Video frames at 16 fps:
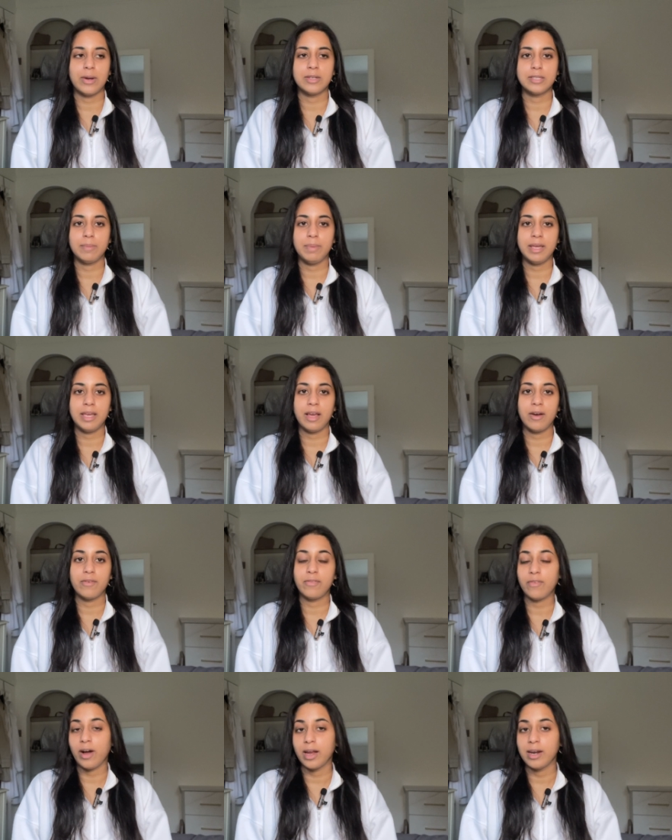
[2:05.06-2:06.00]
to be
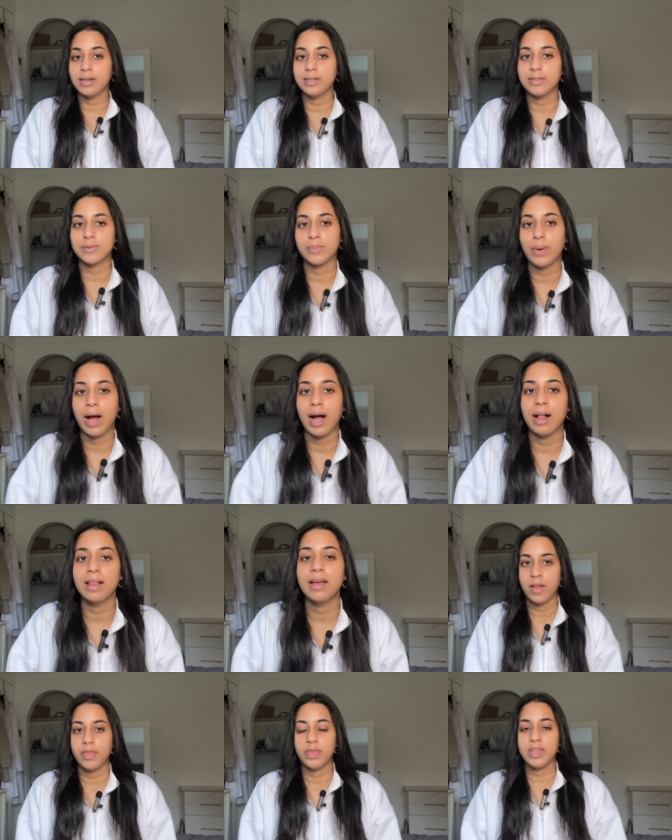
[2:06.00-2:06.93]
fun as well.
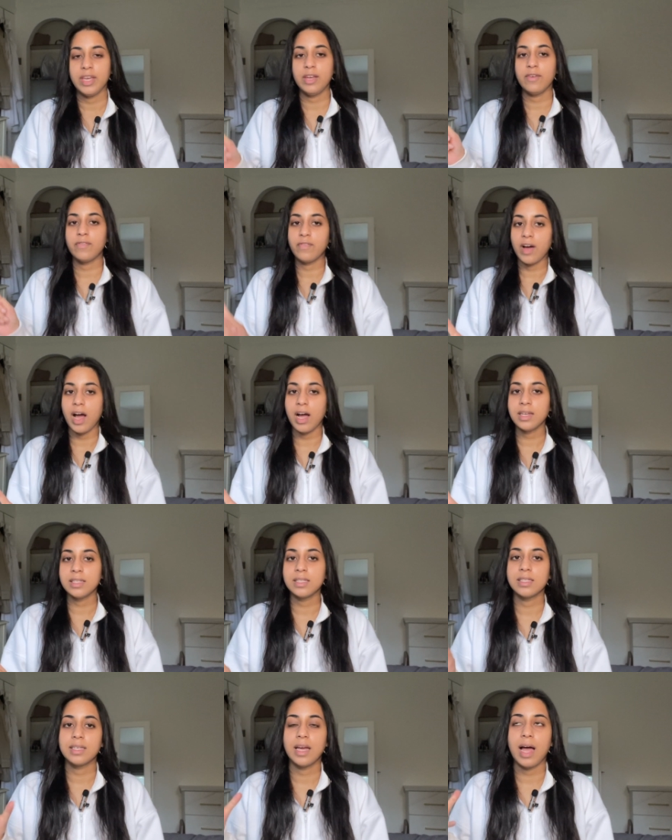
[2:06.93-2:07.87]
The
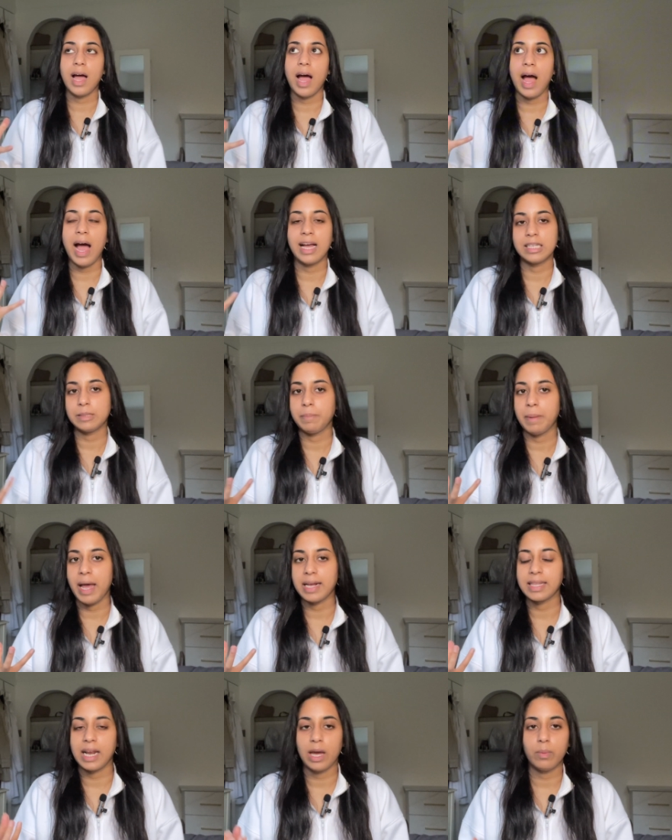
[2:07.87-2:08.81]
first
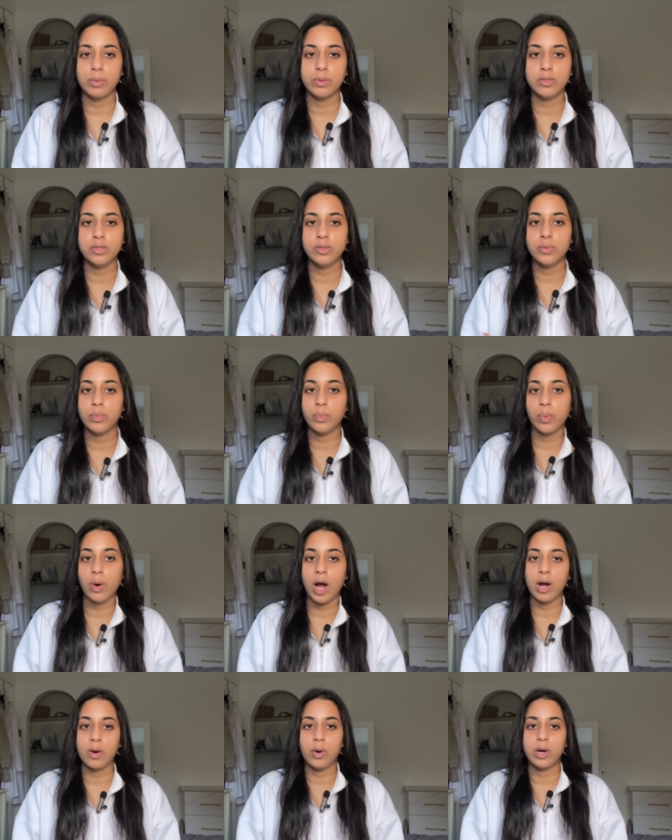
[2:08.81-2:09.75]
aspect that I want to
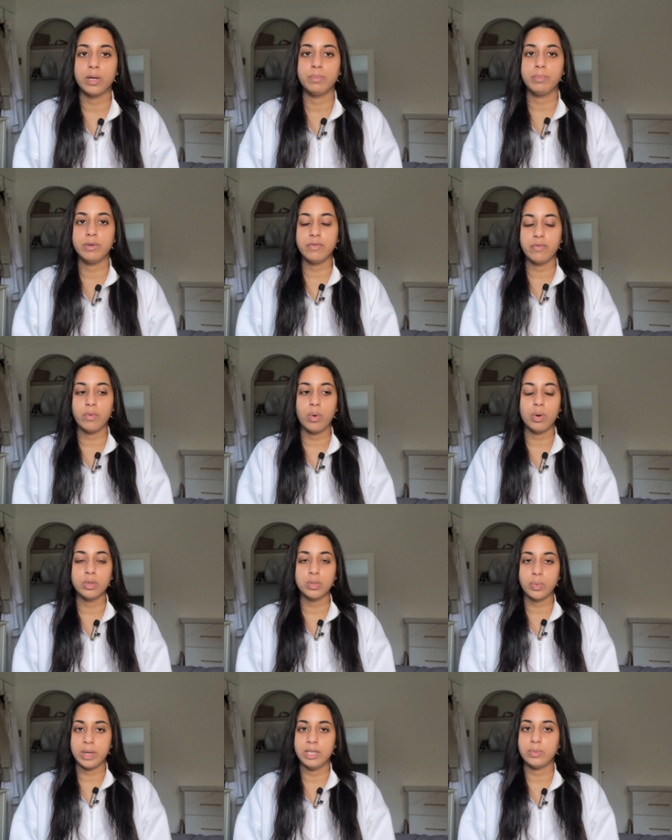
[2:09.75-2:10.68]
work on before
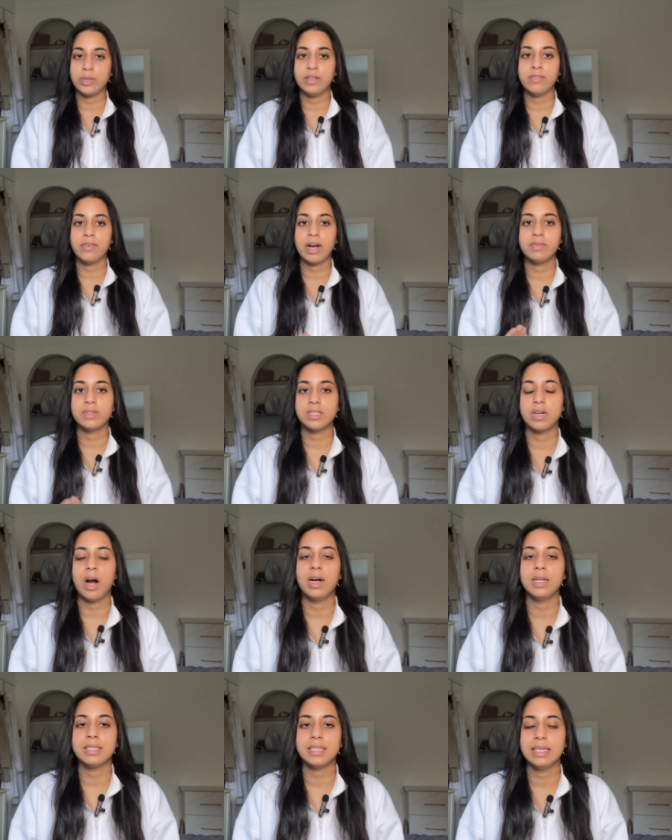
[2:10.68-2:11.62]
2025
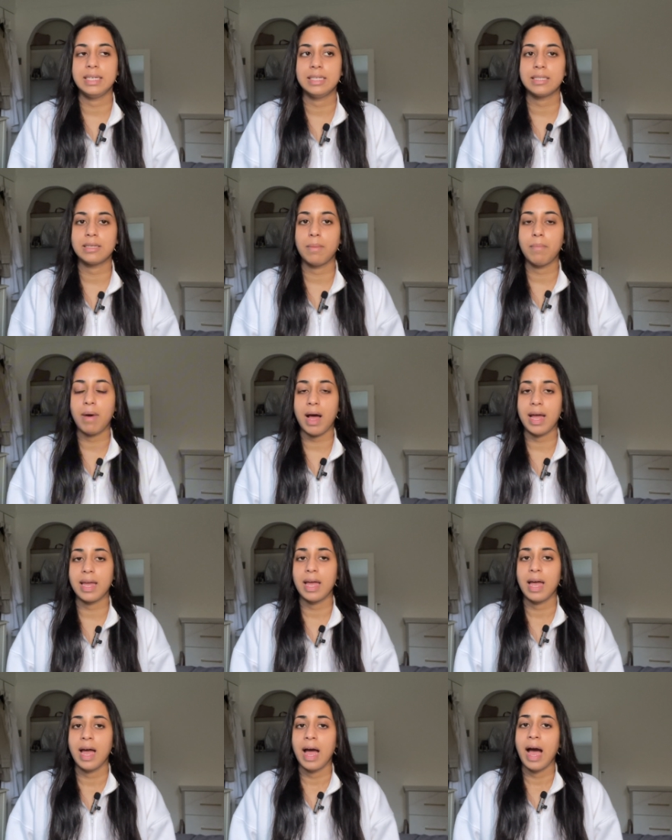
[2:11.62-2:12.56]
starts is my
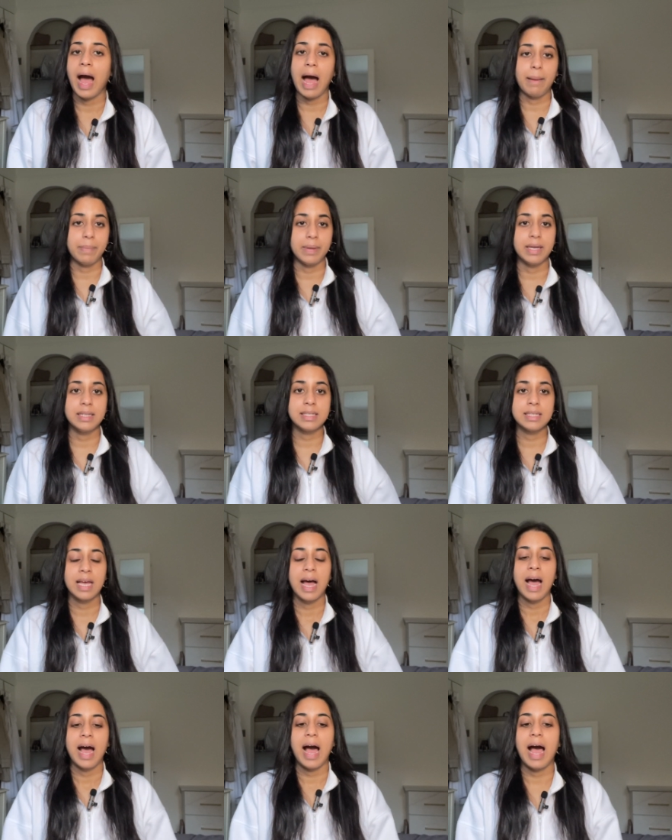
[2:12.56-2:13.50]
habits.
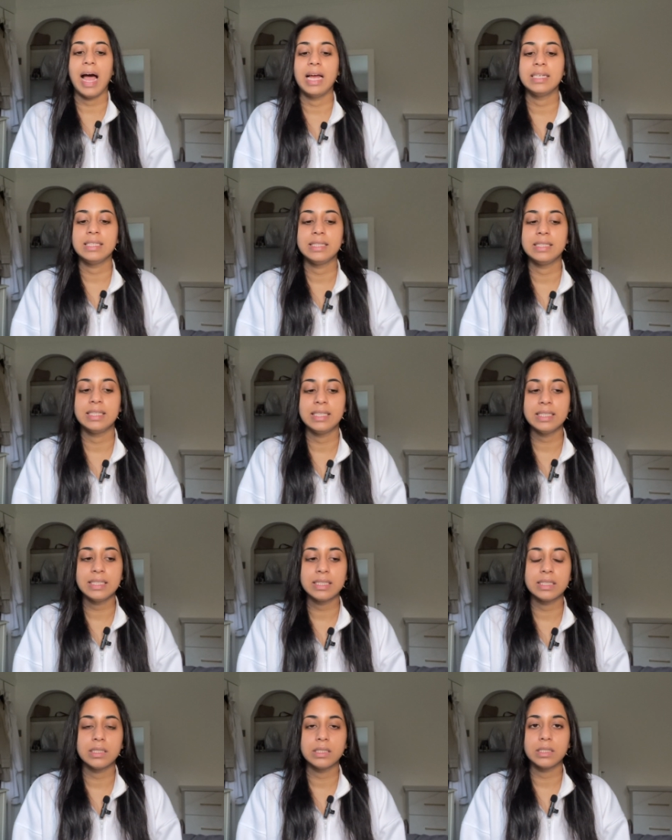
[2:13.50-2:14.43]
And
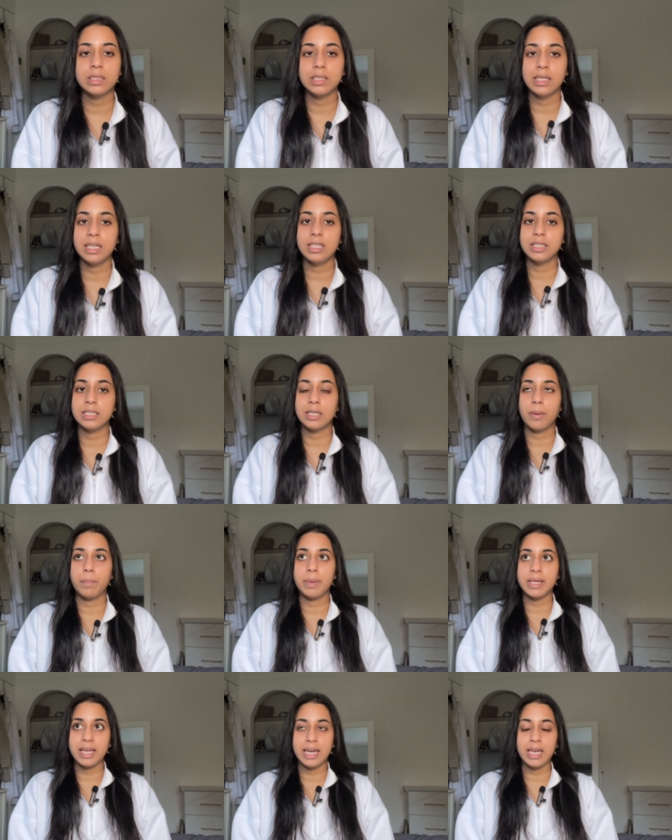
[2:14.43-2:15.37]
this is
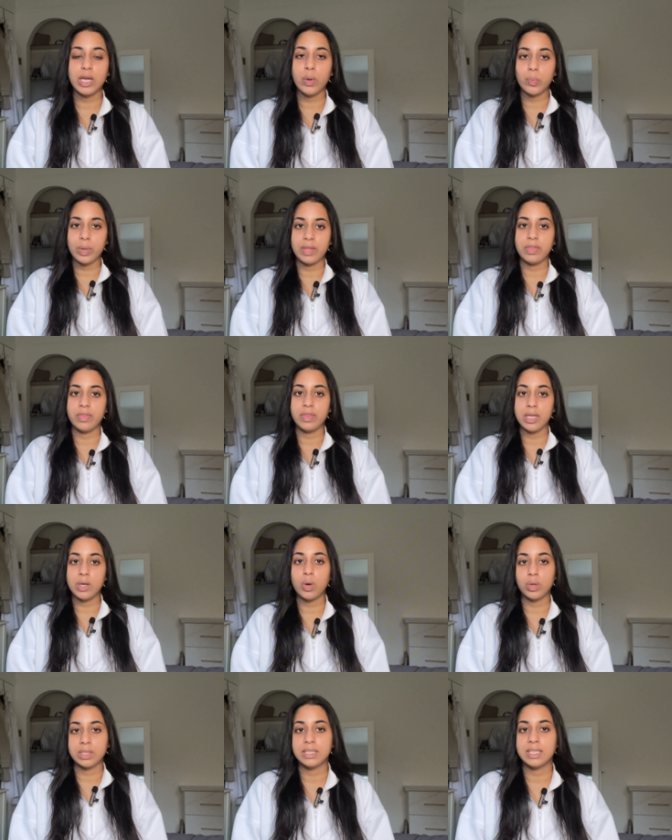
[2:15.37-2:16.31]
beginning with the
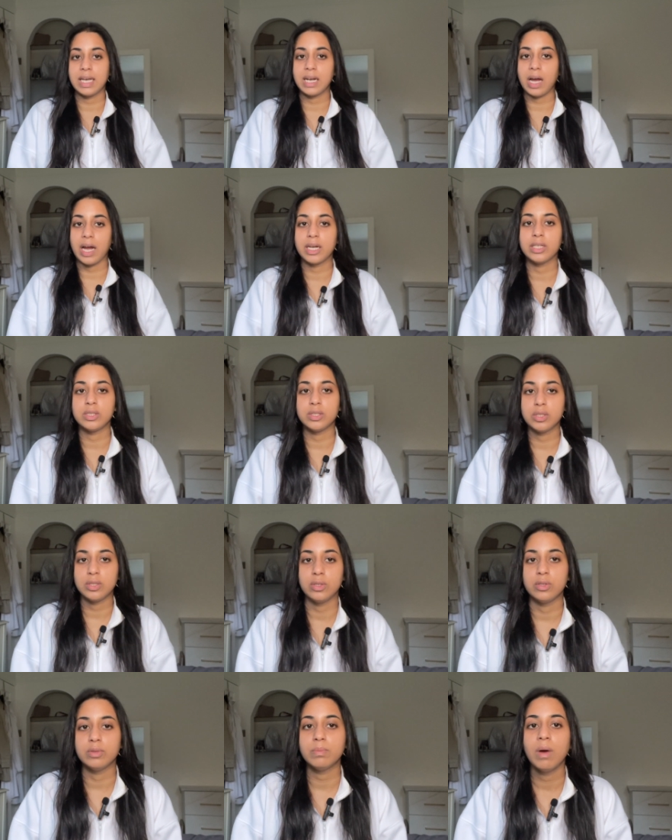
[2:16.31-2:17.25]
content I
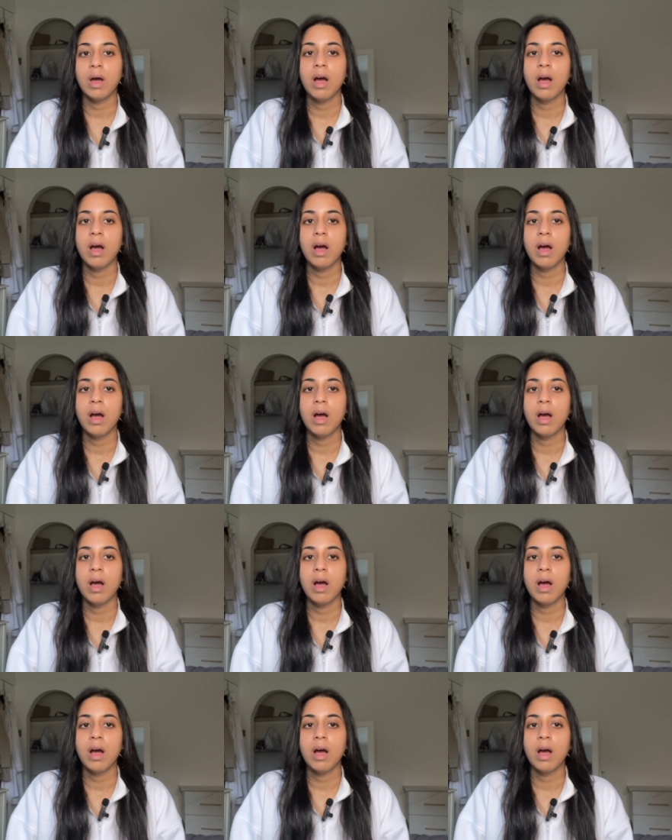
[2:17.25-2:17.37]
consume.